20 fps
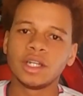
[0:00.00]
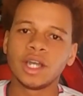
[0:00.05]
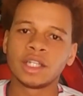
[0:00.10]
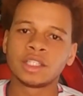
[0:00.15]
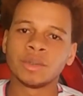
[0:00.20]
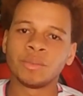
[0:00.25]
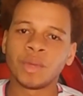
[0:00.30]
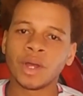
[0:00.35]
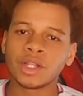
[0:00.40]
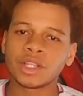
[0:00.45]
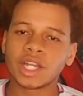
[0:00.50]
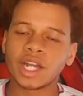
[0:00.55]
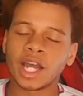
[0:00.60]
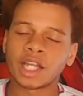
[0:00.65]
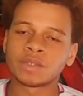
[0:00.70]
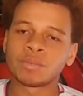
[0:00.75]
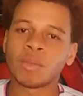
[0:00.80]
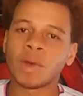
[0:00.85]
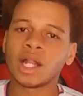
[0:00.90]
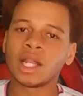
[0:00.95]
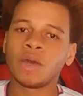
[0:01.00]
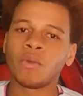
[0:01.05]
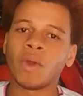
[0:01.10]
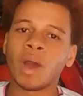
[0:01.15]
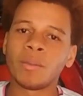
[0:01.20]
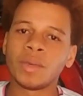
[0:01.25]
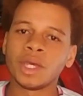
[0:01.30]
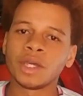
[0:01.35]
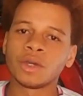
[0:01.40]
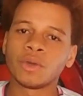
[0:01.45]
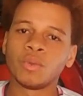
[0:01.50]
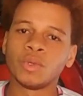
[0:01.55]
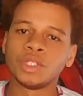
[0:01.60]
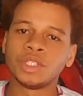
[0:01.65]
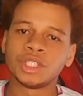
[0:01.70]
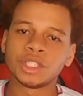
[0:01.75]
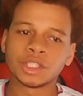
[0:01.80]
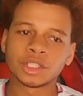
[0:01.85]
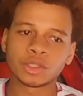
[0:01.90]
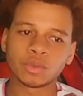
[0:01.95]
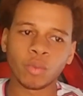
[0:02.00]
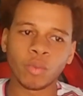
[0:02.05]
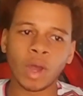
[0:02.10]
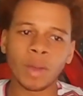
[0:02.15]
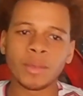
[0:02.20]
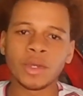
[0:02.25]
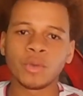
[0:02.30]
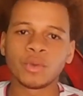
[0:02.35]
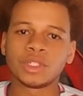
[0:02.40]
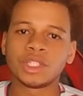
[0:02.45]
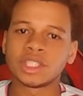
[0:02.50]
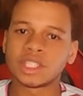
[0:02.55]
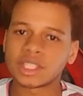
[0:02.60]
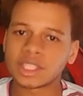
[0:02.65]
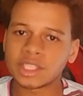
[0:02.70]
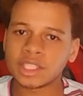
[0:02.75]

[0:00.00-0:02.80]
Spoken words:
It's a belt that has MOLLE webbing, which is the